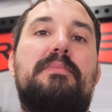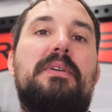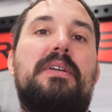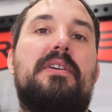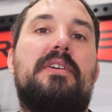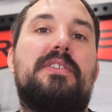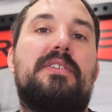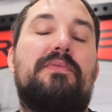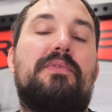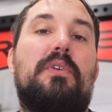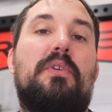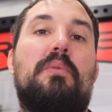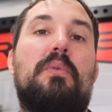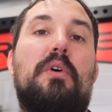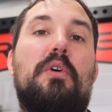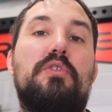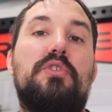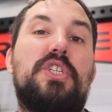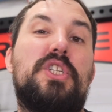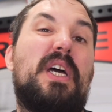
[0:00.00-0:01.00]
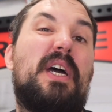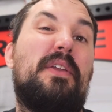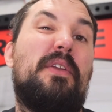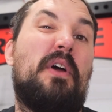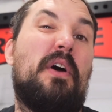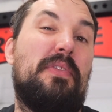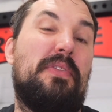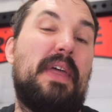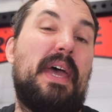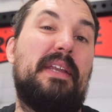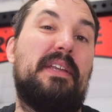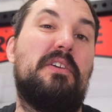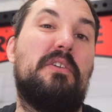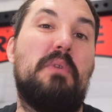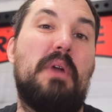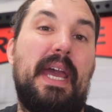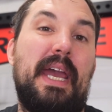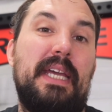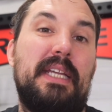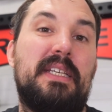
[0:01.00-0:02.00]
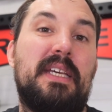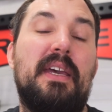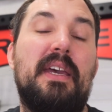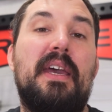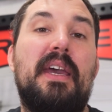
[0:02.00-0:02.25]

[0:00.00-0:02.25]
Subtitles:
because of corrosion, are not that great.